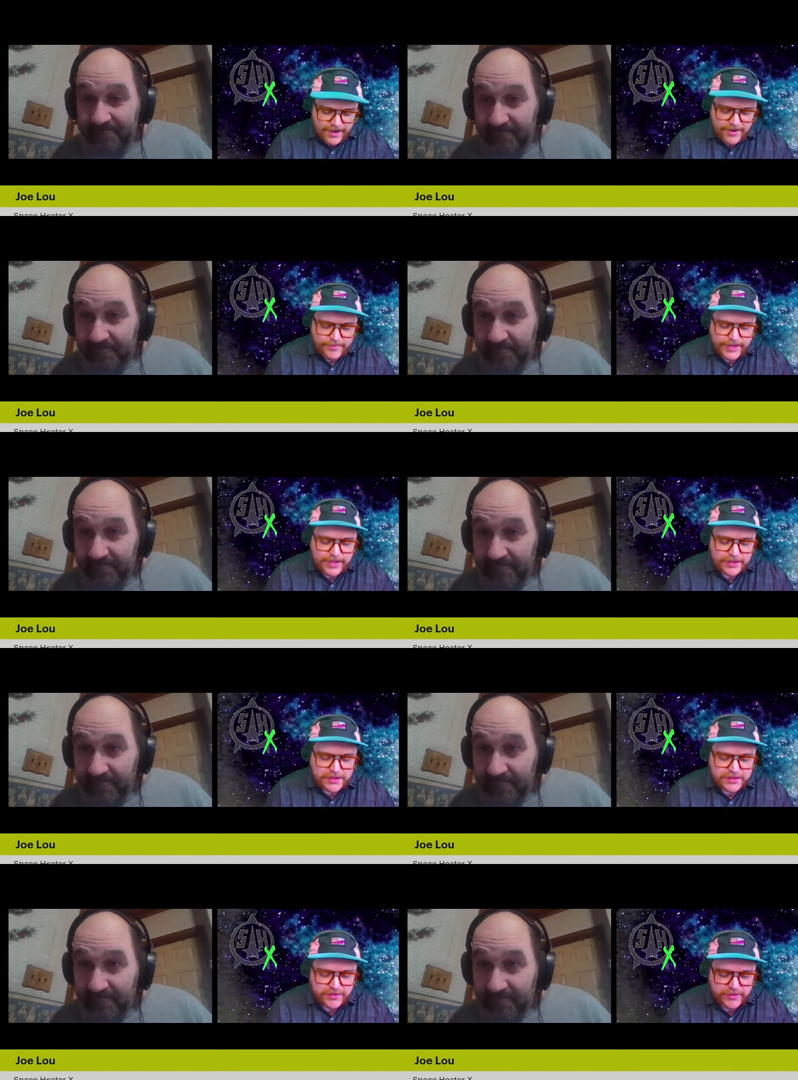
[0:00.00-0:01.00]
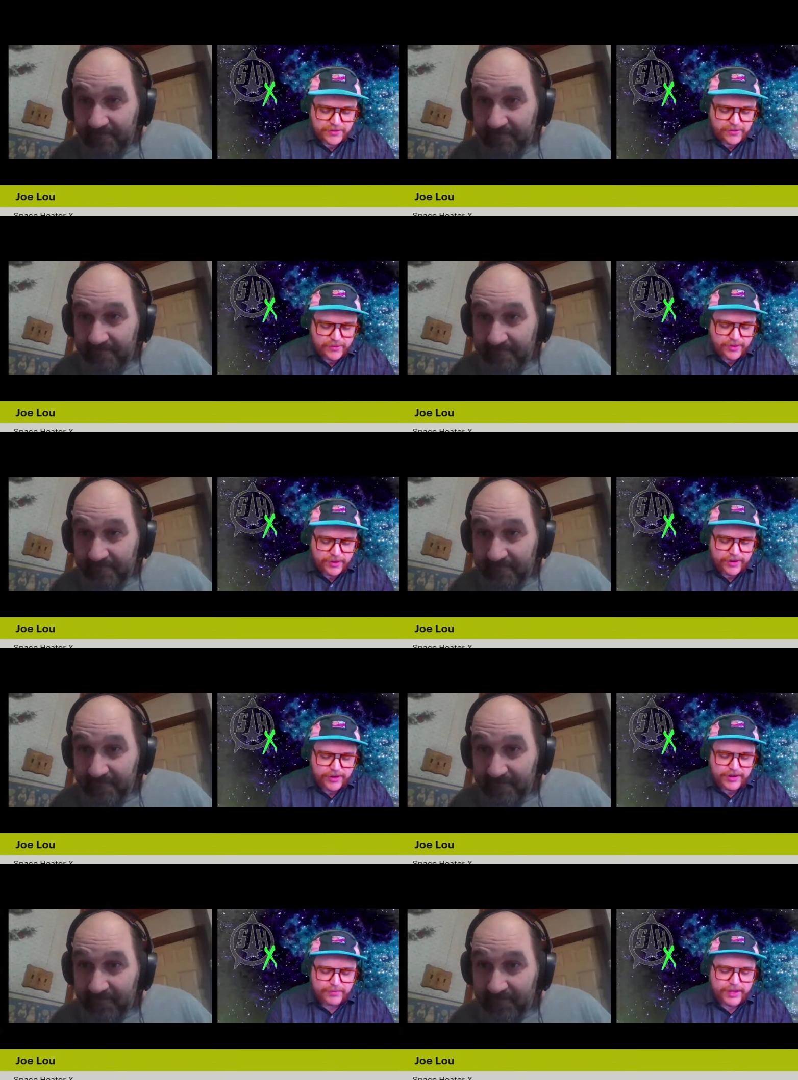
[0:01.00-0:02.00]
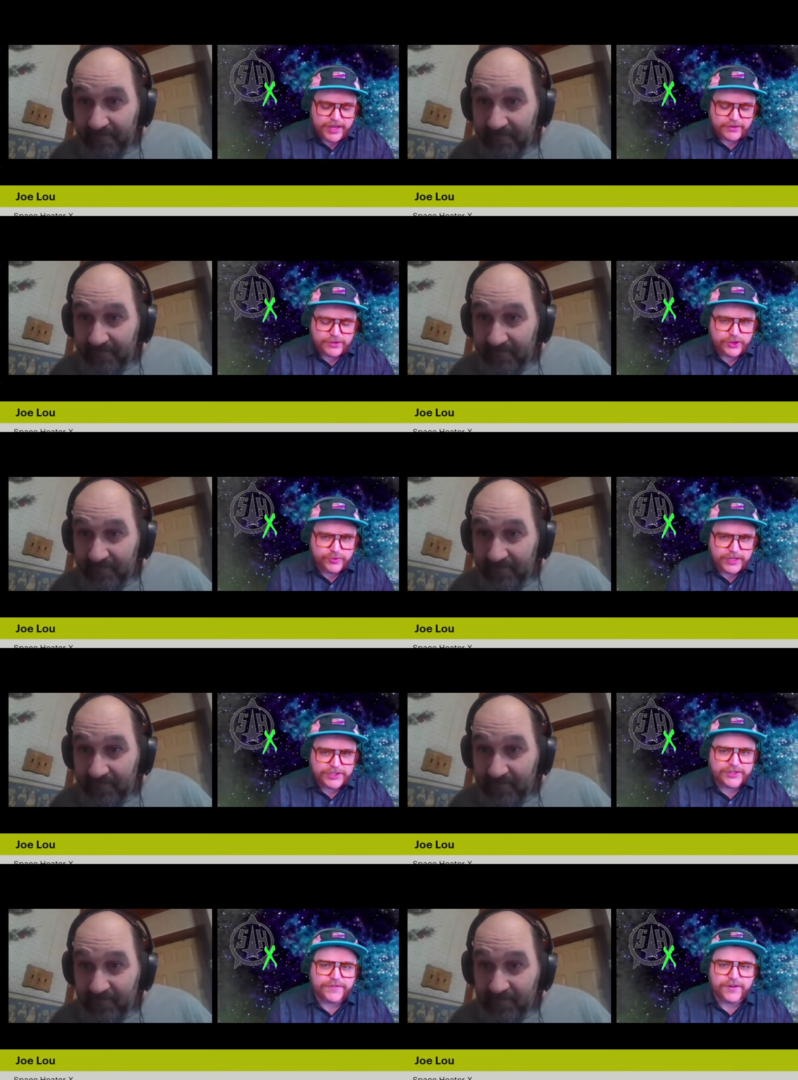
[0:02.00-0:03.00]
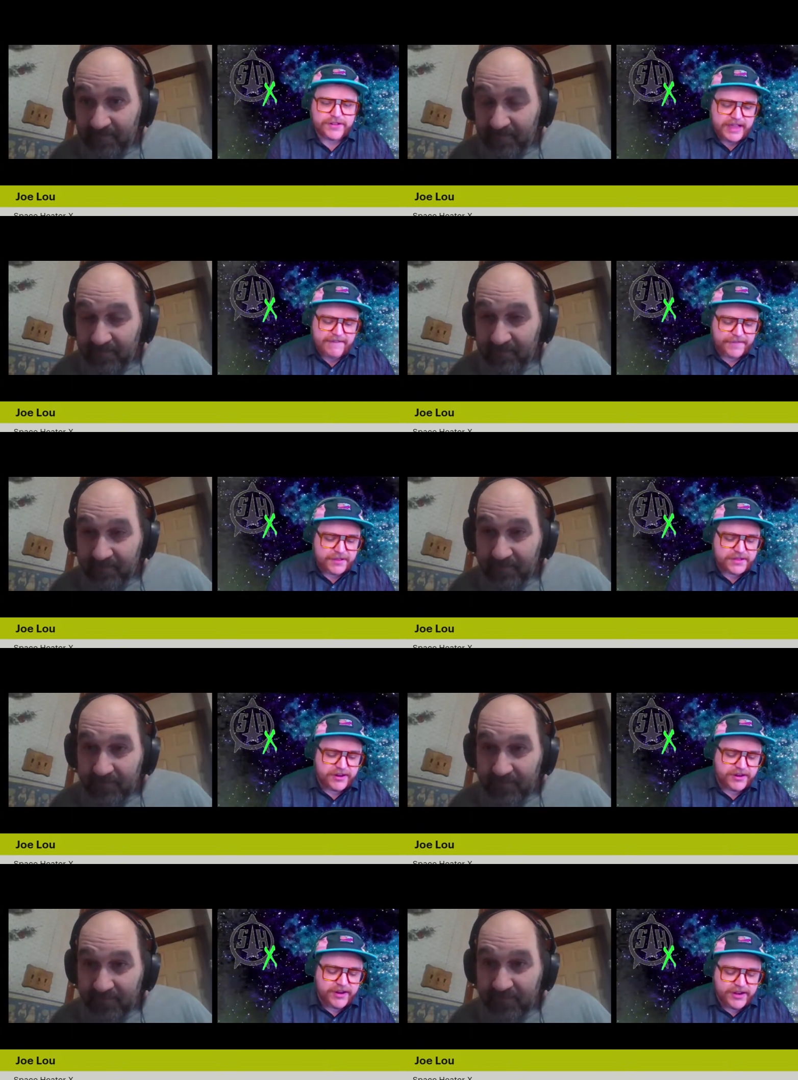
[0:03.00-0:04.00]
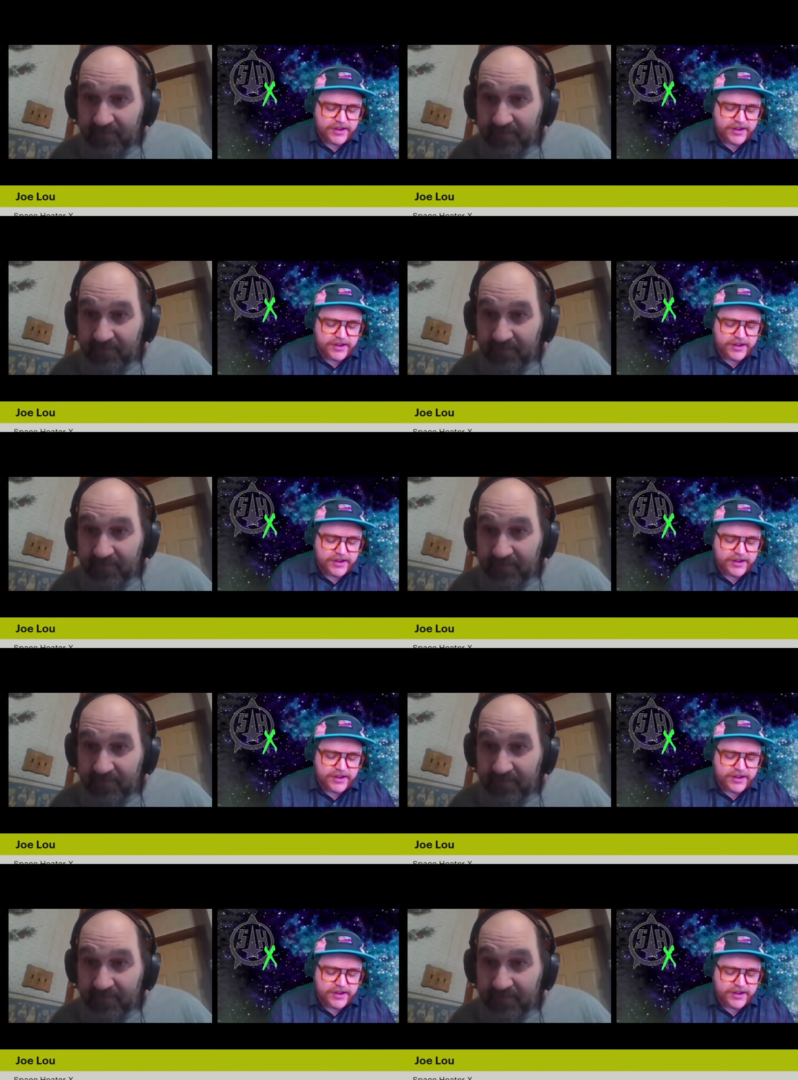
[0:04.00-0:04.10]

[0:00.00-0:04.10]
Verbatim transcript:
Speaker 1: Um, yeah, so we're not playing out too much the first half of this year.